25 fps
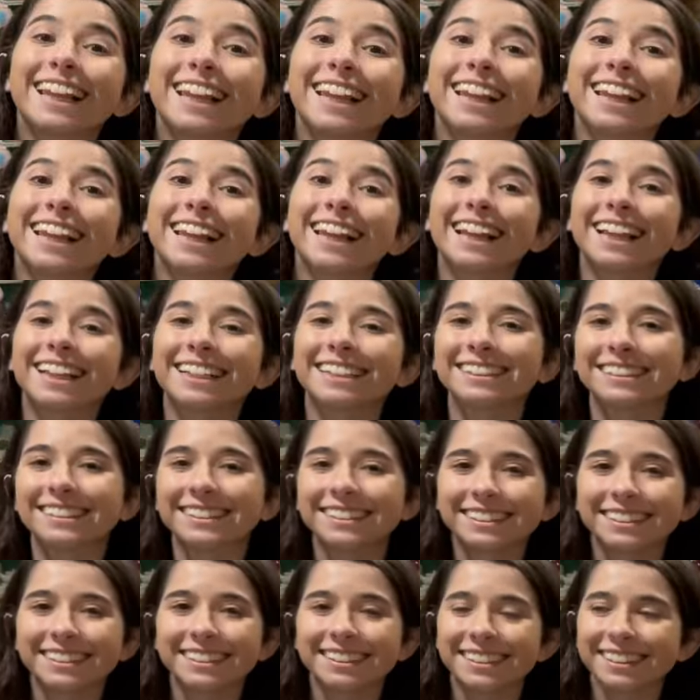
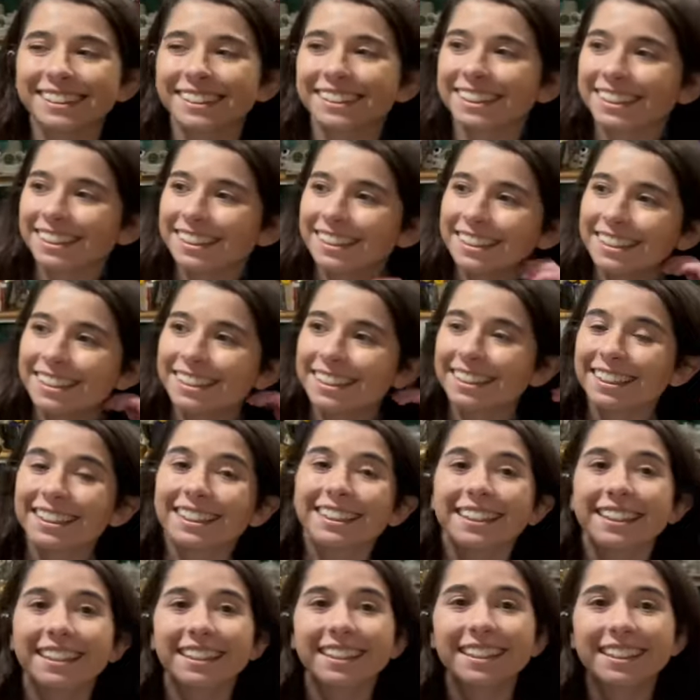
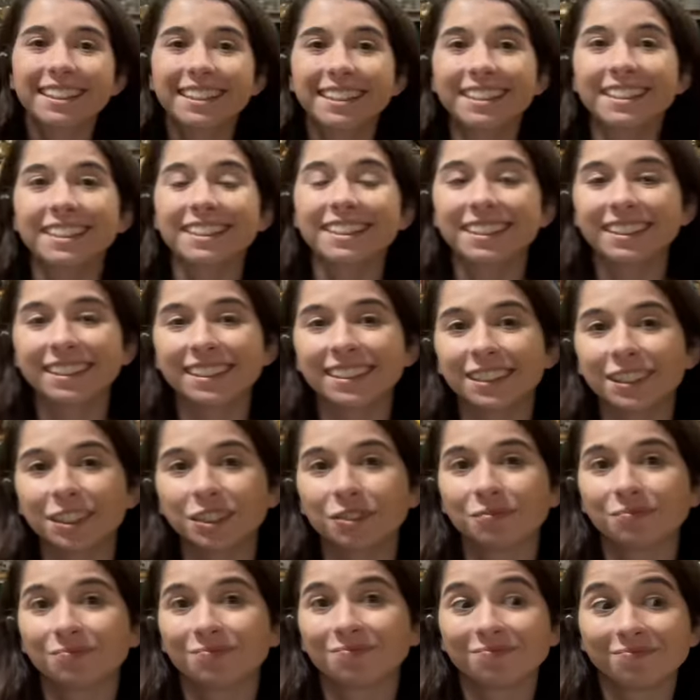
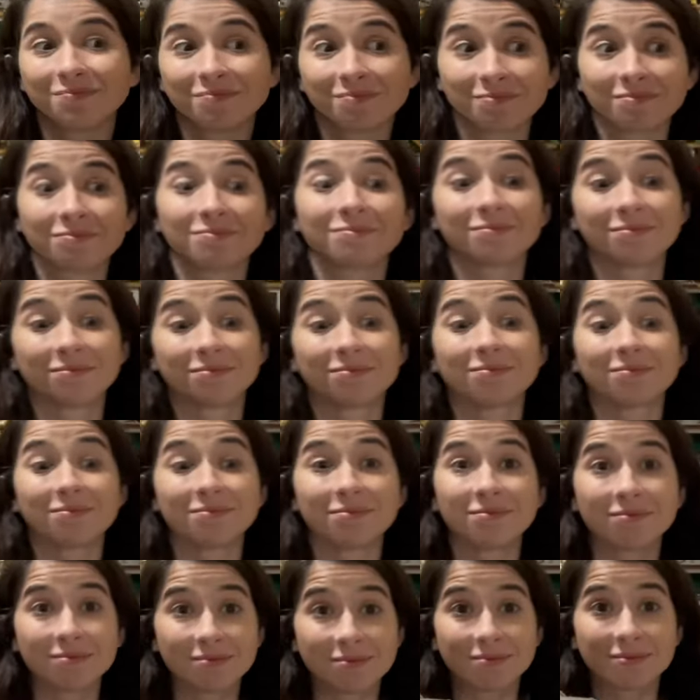
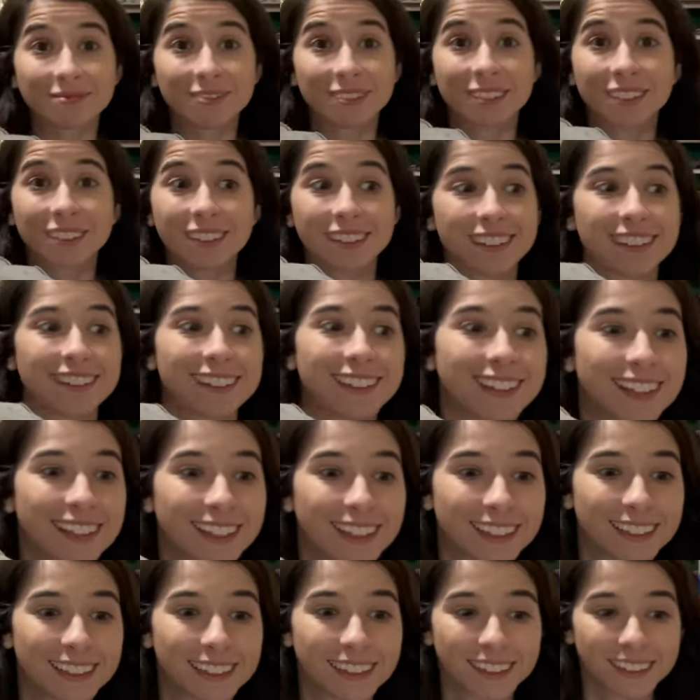
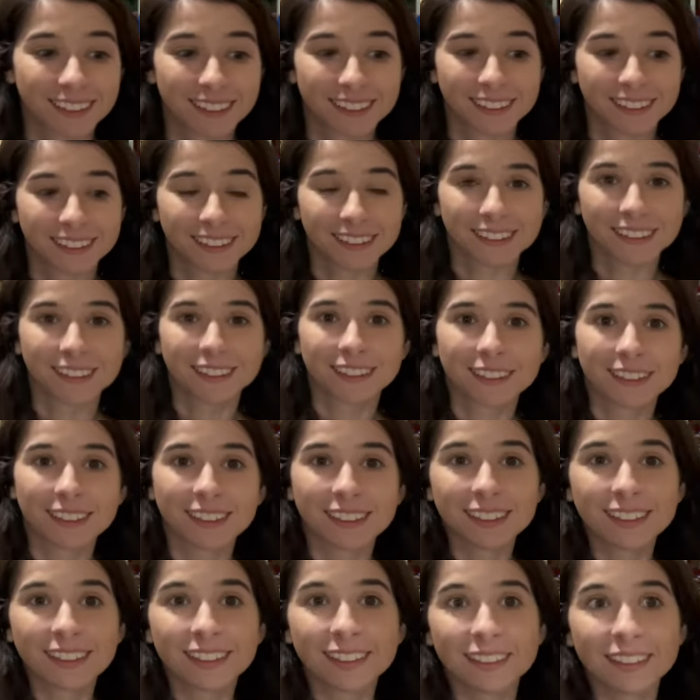
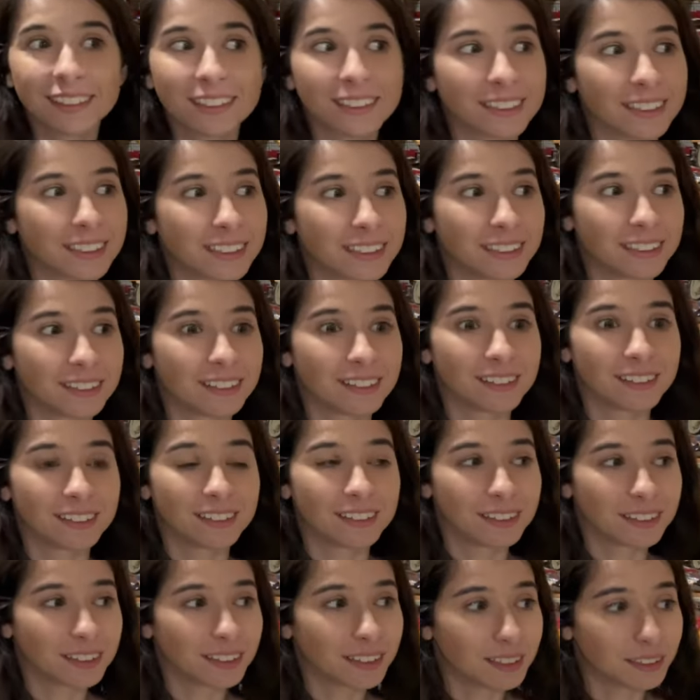
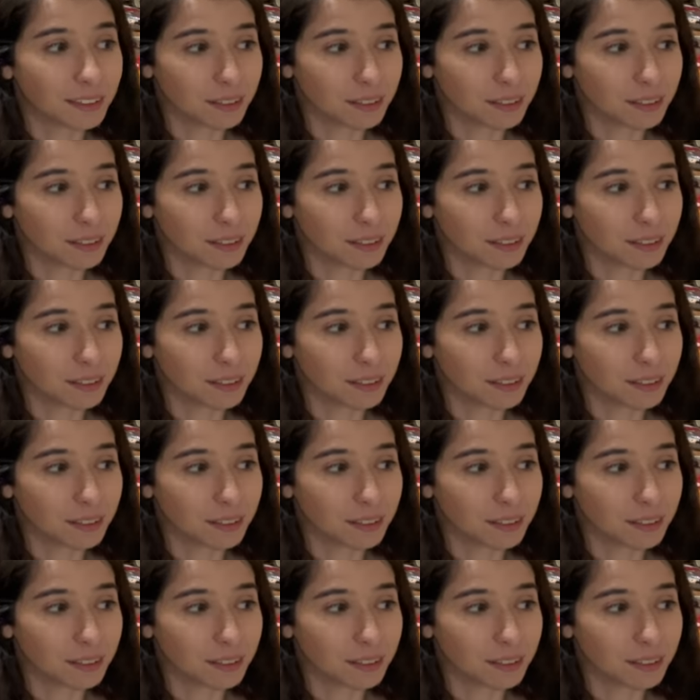[no speech]